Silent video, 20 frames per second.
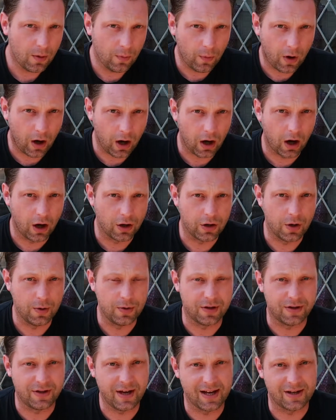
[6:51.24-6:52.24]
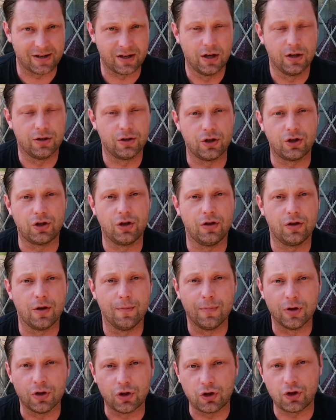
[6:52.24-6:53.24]
Why I use this to shoot the
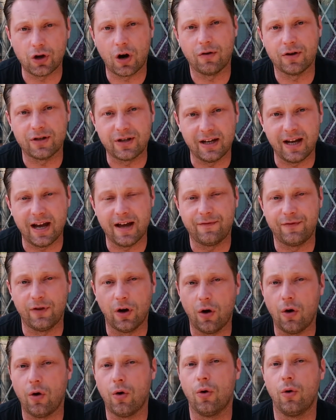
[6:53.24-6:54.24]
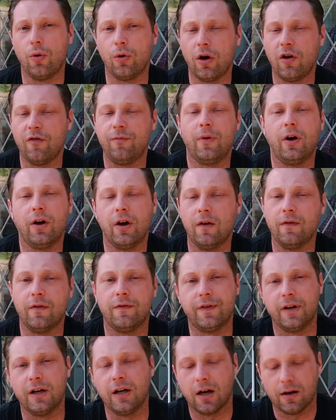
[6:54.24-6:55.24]
majority, if not all, of my other
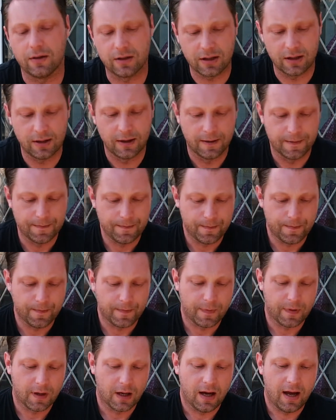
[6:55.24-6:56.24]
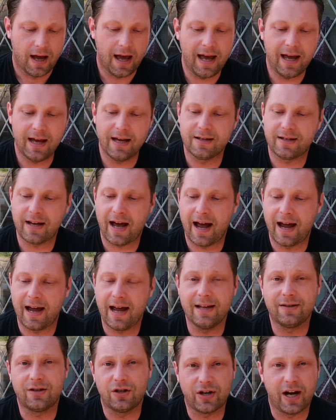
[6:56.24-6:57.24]
videos. It is a
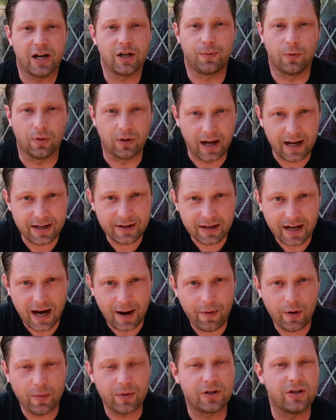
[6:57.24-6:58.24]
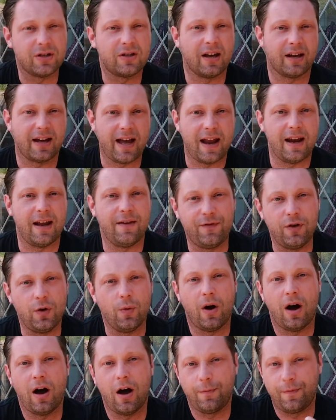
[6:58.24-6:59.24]
interchangeable lens camera, which is, again, if
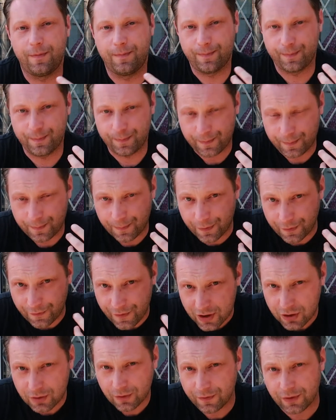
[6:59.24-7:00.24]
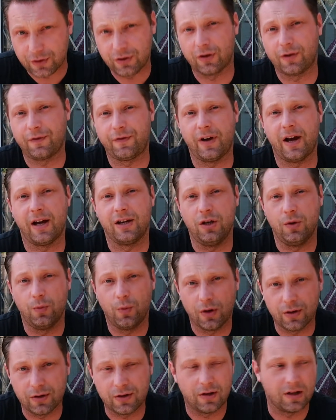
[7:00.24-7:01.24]
you are a professional photographer and you
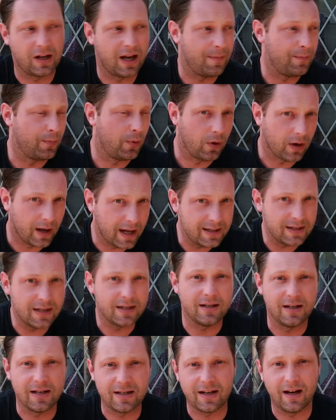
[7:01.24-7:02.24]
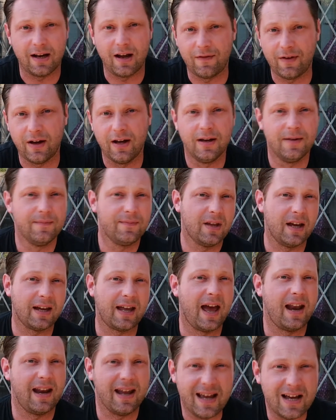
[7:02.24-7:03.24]
want to get more lenses and this, that, and the other,
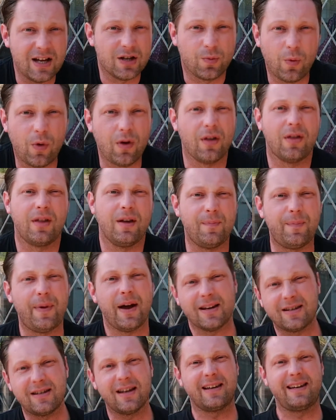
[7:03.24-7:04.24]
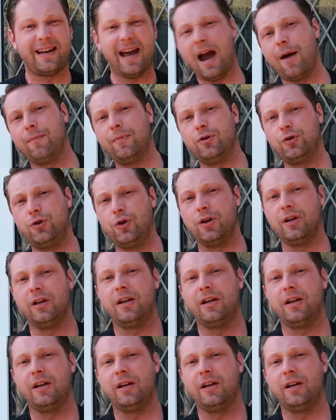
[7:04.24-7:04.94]
again, it is one of the best cameras you